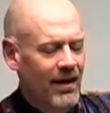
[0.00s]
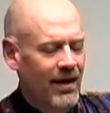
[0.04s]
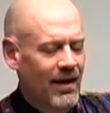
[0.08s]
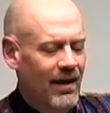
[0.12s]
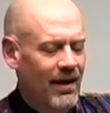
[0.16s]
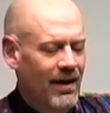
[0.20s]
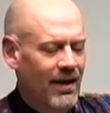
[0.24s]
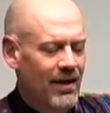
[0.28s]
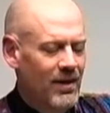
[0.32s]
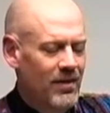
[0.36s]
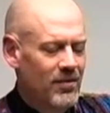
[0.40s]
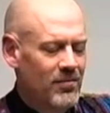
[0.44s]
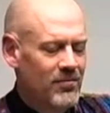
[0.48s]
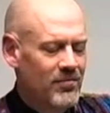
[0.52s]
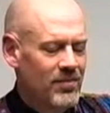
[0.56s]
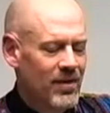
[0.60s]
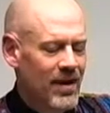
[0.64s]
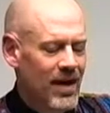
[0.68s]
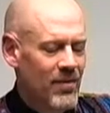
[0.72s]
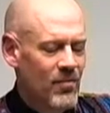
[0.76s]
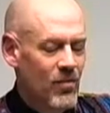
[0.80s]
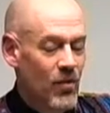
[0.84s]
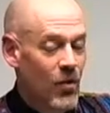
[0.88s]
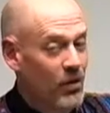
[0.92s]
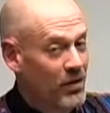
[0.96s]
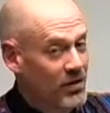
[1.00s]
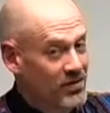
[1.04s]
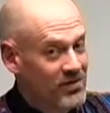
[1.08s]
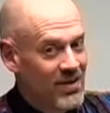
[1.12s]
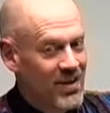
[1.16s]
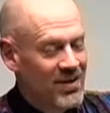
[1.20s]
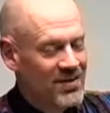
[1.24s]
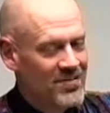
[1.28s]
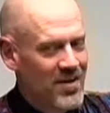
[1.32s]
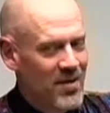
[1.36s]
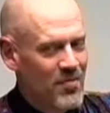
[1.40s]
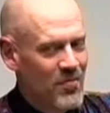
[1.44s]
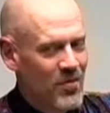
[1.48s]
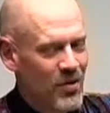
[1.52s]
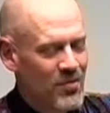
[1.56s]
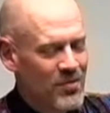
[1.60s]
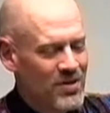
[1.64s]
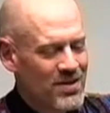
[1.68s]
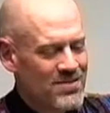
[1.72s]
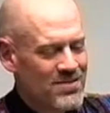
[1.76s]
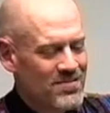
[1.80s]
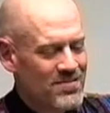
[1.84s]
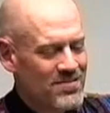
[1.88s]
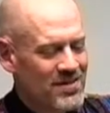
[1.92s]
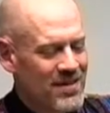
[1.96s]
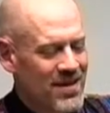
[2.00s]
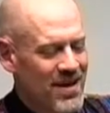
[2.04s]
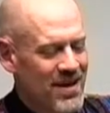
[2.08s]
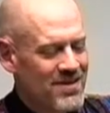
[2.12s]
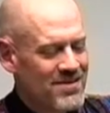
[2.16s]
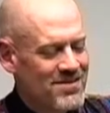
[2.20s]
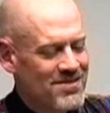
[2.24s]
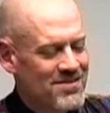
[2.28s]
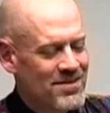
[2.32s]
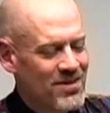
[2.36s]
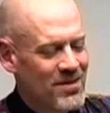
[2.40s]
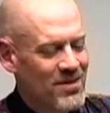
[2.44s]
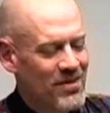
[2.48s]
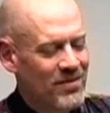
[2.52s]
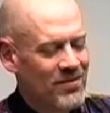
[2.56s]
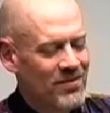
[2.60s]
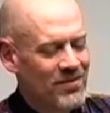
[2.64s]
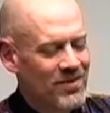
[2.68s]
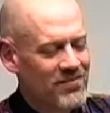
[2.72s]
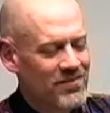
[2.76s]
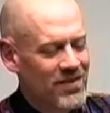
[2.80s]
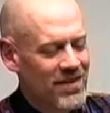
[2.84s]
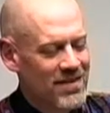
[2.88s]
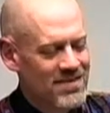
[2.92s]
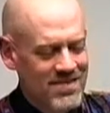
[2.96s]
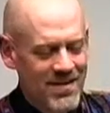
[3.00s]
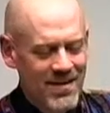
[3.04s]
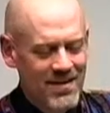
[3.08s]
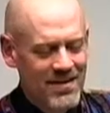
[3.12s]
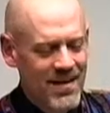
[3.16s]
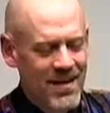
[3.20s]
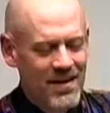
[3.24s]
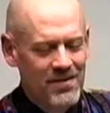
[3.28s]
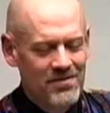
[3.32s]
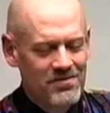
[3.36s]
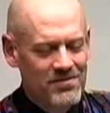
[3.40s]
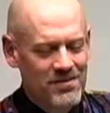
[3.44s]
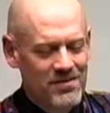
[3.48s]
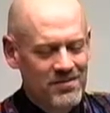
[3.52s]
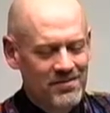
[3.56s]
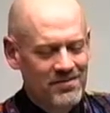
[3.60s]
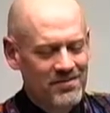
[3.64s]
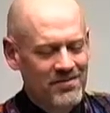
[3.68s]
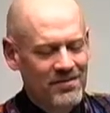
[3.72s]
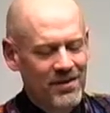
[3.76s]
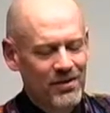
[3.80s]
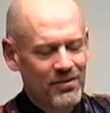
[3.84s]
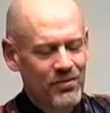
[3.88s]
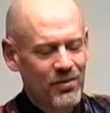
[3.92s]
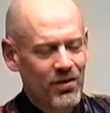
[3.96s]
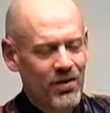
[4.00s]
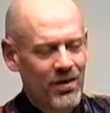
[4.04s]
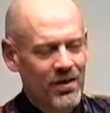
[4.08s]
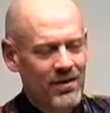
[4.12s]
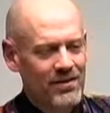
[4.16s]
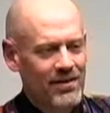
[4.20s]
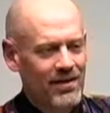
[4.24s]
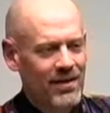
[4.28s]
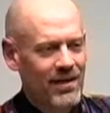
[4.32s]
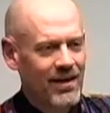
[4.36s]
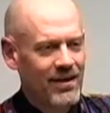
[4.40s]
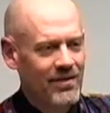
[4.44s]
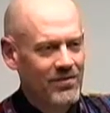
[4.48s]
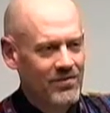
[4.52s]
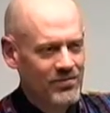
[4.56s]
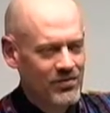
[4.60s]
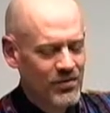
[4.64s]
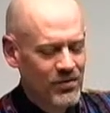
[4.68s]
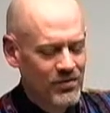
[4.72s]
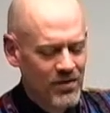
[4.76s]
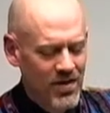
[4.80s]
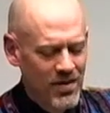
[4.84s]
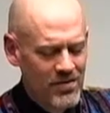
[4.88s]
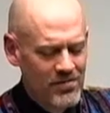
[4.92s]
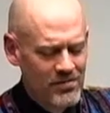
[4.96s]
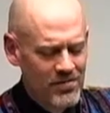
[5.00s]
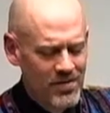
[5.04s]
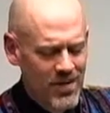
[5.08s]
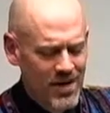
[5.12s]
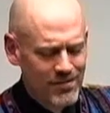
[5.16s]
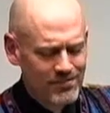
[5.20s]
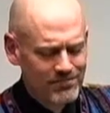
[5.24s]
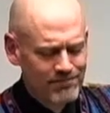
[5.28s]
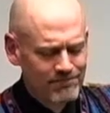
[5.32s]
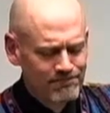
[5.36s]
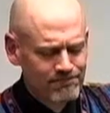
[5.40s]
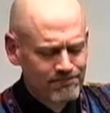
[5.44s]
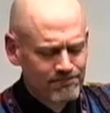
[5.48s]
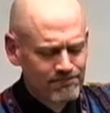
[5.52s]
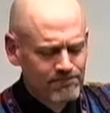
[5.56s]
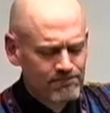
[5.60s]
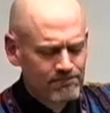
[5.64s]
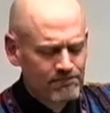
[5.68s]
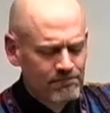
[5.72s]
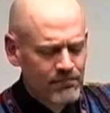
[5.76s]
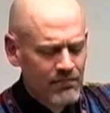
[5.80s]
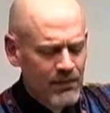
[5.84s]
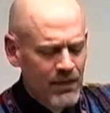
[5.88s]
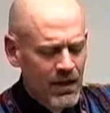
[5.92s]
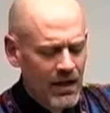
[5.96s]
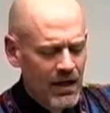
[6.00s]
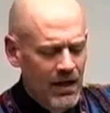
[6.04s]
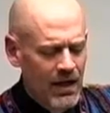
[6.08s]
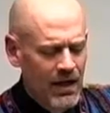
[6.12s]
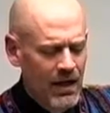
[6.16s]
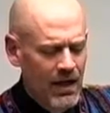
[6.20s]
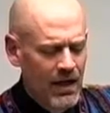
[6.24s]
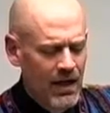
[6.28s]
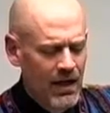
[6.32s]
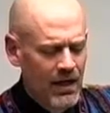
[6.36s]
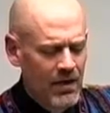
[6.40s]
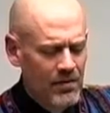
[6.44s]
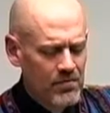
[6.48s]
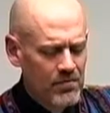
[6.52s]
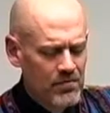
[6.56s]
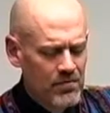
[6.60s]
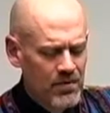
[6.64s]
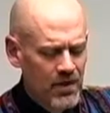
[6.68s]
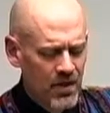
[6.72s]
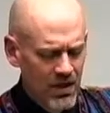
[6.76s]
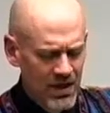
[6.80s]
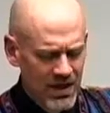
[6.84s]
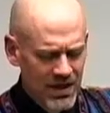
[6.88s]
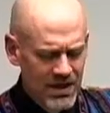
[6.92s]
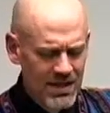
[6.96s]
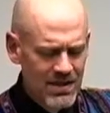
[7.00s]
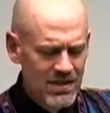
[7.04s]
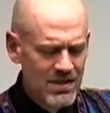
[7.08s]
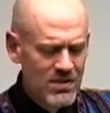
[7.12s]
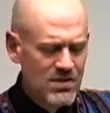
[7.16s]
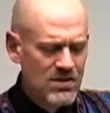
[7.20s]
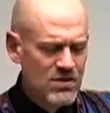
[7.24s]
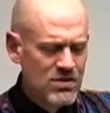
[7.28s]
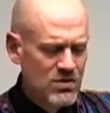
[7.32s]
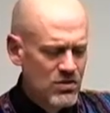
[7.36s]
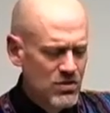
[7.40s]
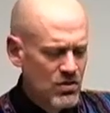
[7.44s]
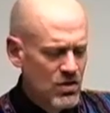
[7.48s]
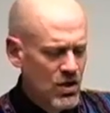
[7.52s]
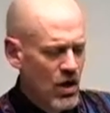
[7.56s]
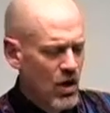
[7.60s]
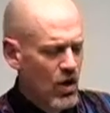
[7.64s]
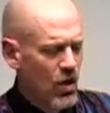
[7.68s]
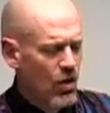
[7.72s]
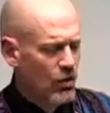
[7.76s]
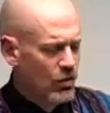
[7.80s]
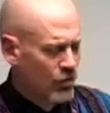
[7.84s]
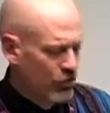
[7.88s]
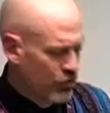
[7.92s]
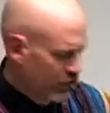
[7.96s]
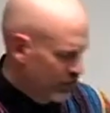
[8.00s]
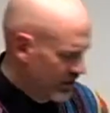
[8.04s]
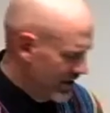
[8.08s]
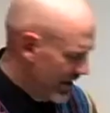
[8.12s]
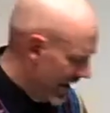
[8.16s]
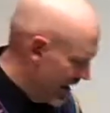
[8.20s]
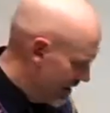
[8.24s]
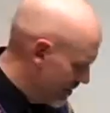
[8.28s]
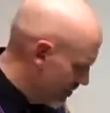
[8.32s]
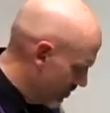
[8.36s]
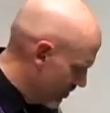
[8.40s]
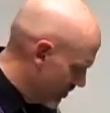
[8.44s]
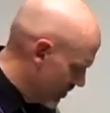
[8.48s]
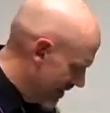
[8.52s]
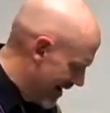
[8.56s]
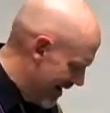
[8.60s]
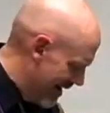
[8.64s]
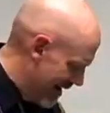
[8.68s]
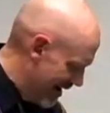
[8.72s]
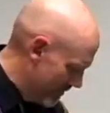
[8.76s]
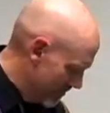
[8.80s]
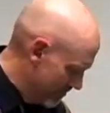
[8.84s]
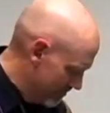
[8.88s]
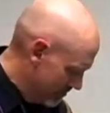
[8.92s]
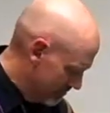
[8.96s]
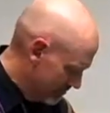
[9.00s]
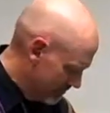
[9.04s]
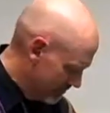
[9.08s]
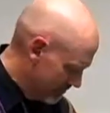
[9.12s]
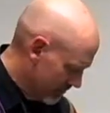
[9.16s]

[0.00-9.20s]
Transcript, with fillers: Uh, but I'm only talking about Mormonism tonight, so if I say that, just ignore it and move on from there. Uh, there is no creator God.